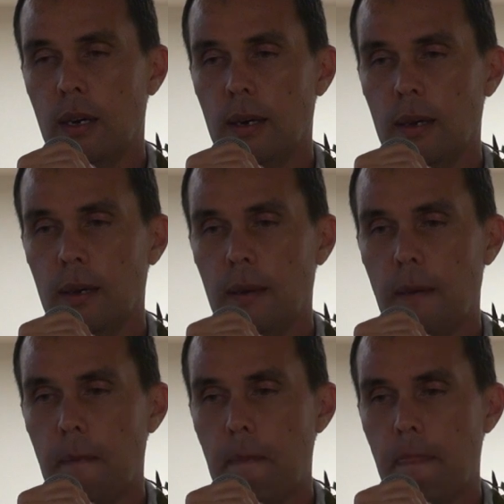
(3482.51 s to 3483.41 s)

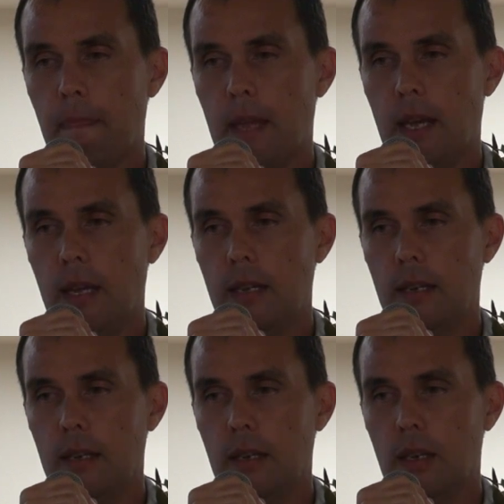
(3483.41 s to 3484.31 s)

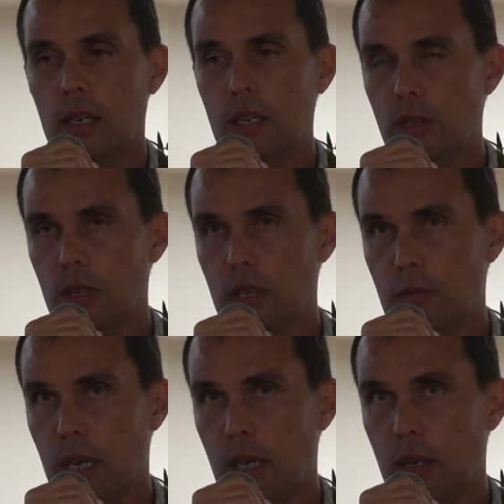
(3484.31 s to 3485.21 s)
And initially
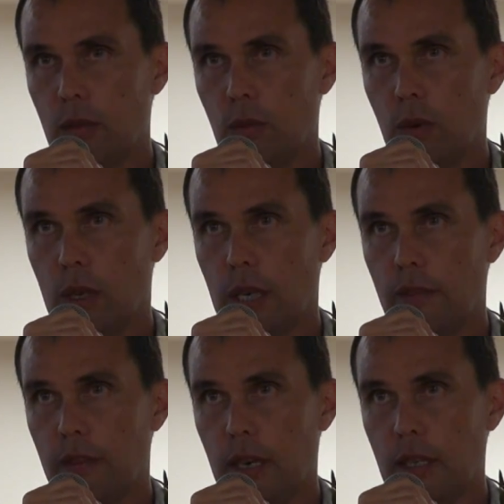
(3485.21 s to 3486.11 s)
in my work,
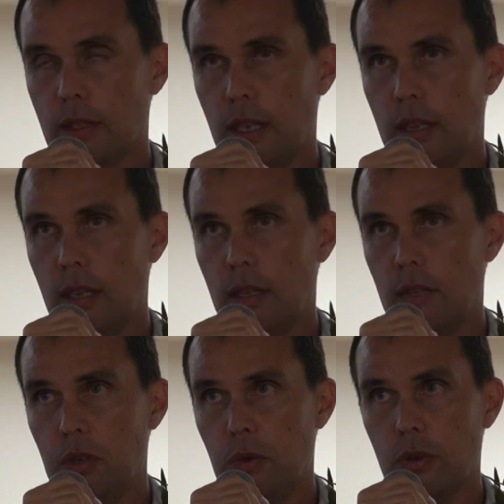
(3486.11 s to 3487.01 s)
I said that,
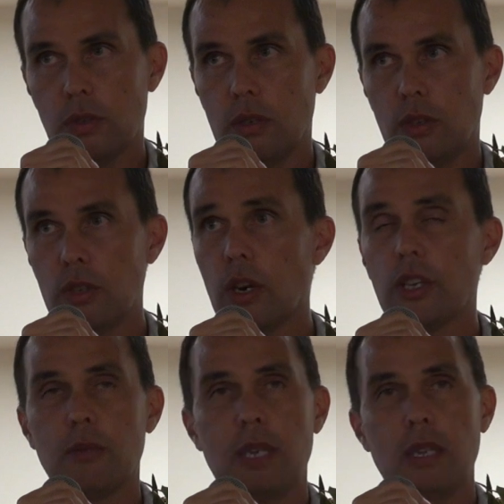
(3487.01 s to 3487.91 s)
there's a good
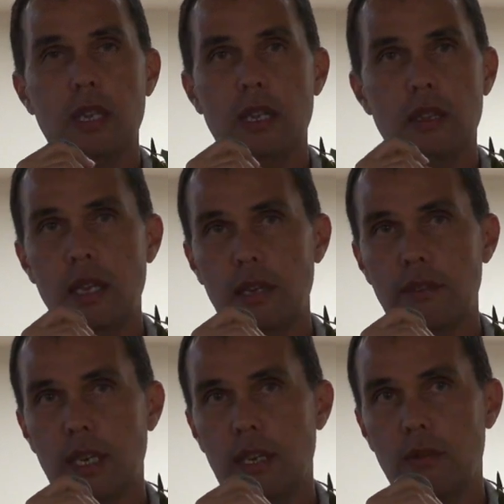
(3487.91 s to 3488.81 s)
argument native
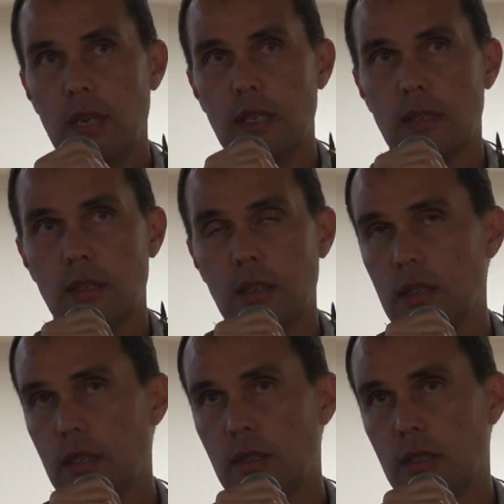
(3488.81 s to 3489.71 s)
tenant rights
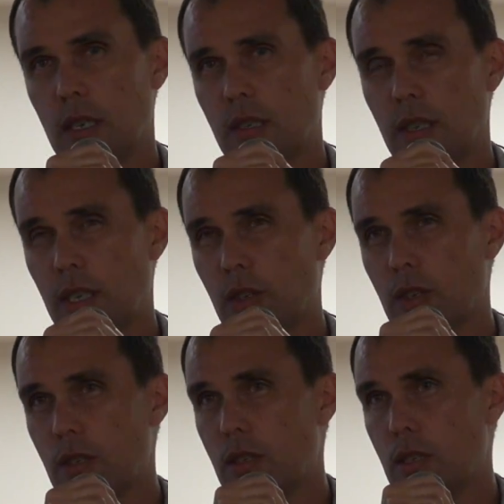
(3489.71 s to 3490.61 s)
still exist. Like, you
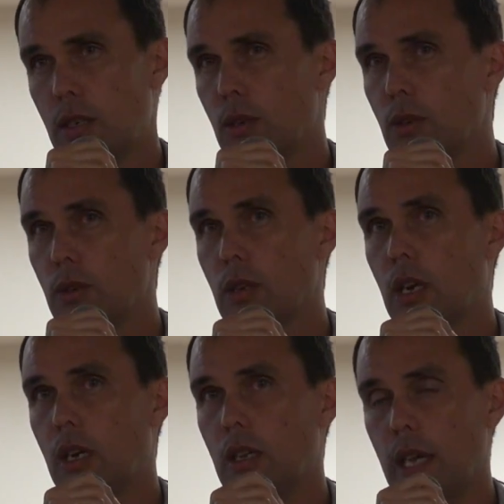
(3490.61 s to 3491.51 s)
could still
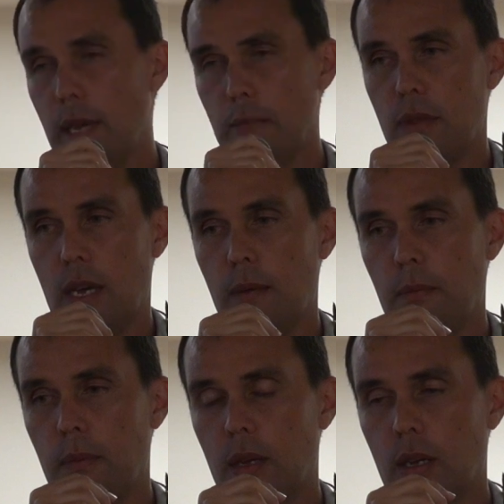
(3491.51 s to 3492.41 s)
claim
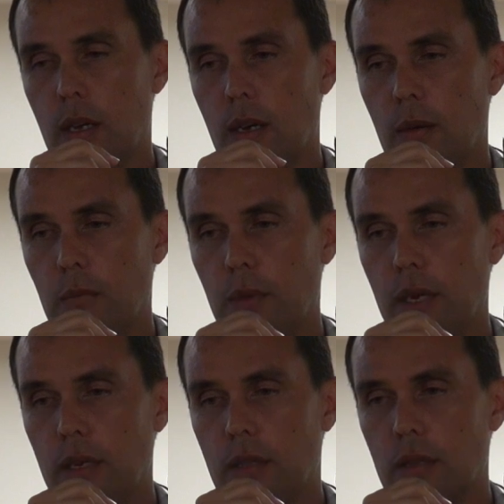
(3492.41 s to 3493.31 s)
them,
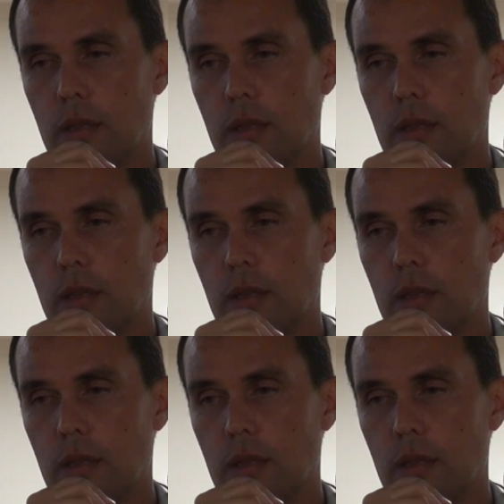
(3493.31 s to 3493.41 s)
but